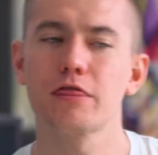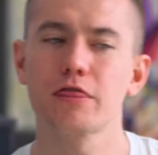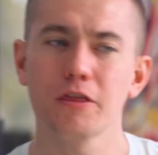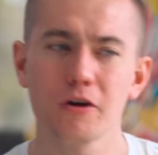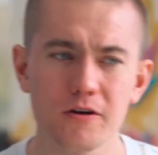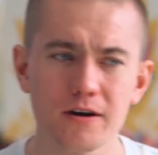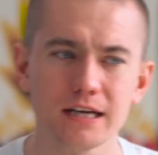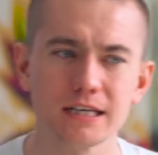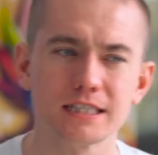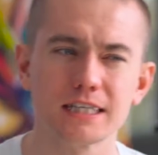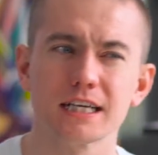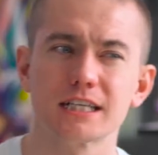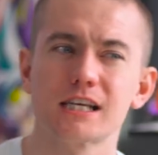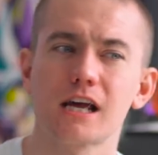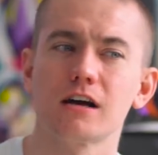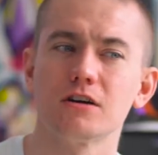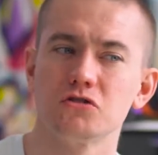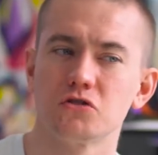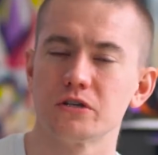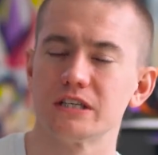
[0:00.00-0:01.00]

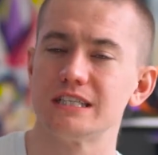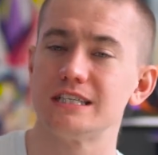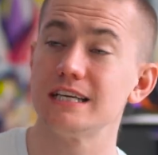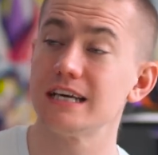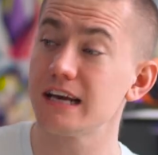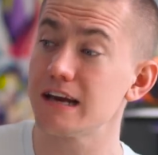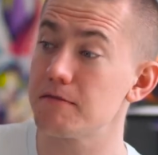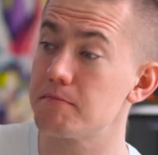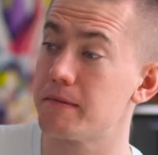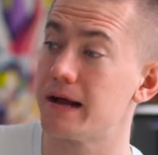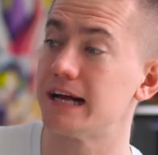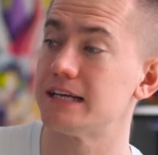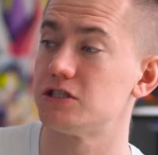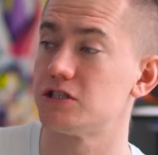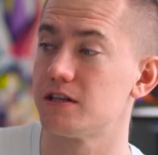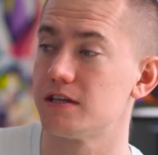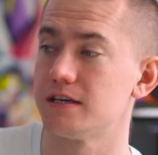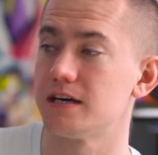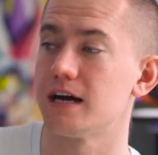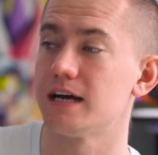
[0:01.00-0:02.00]
3600 didn't
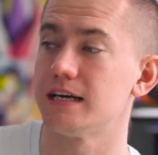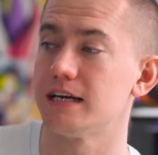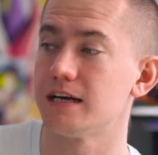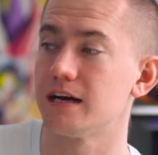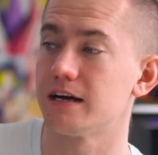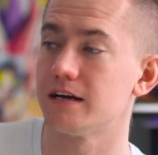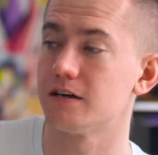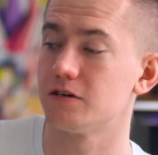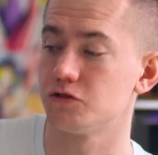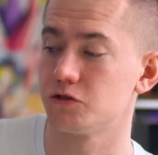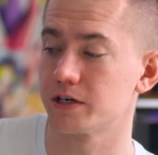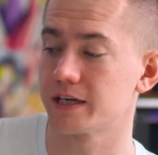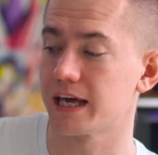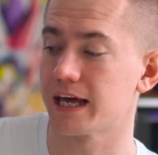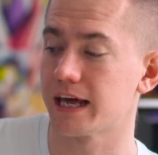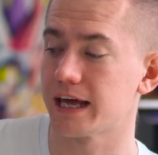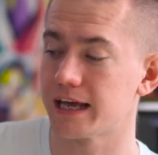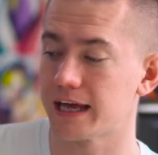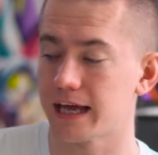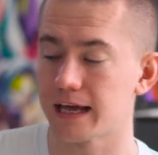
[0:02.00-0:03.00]
match the
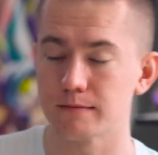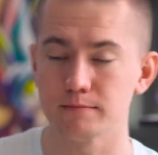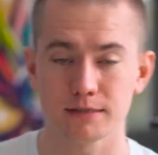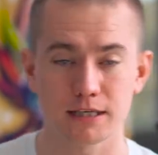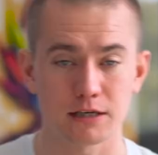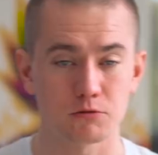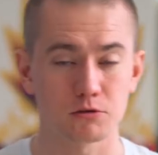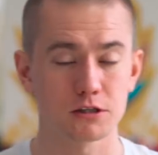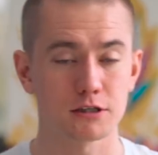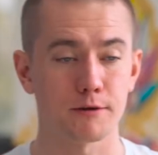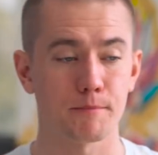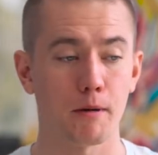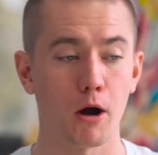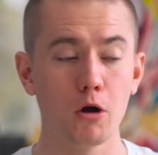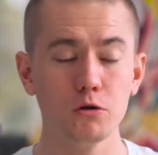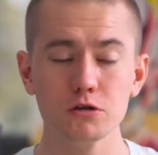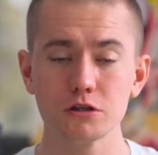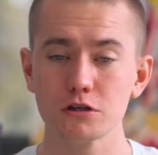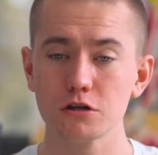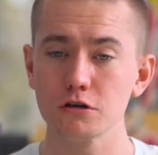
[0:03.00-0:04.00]
9900K in games. It was
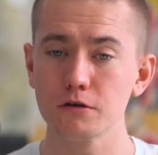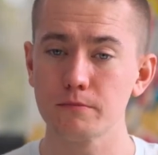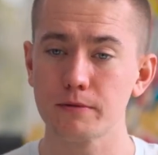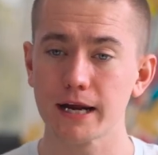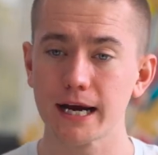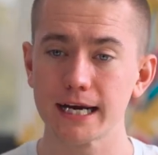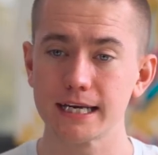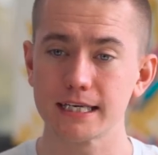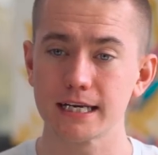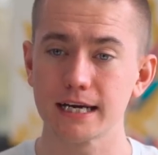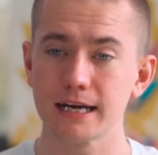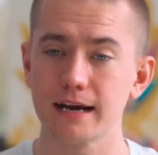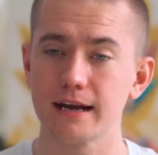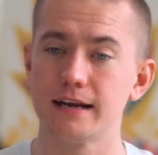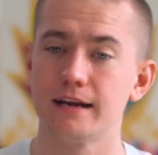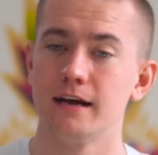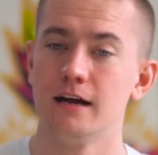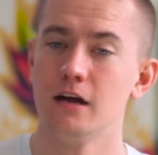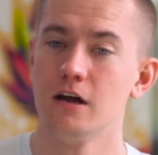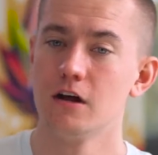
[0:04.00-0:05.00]
supposed to, but it
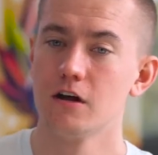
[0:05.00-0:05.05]
didn't.